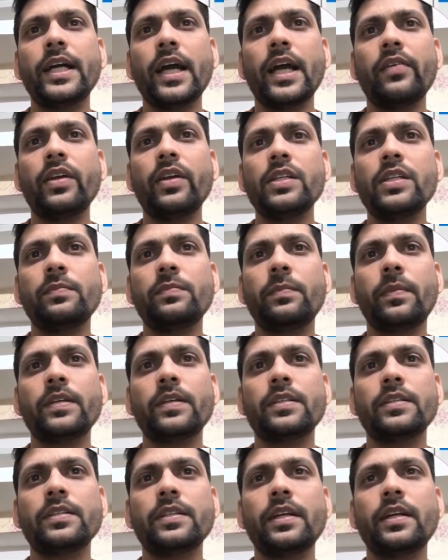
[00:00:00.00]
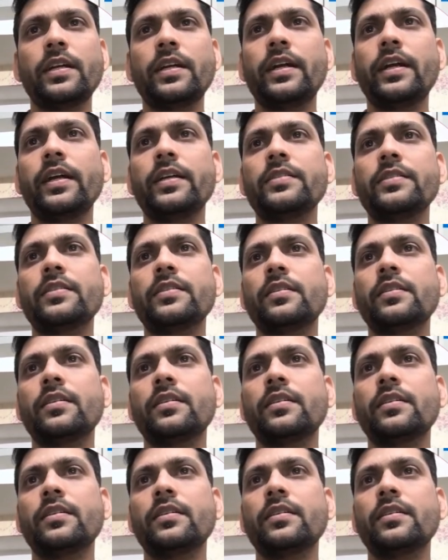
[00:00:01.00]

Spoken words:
average passenger ratings.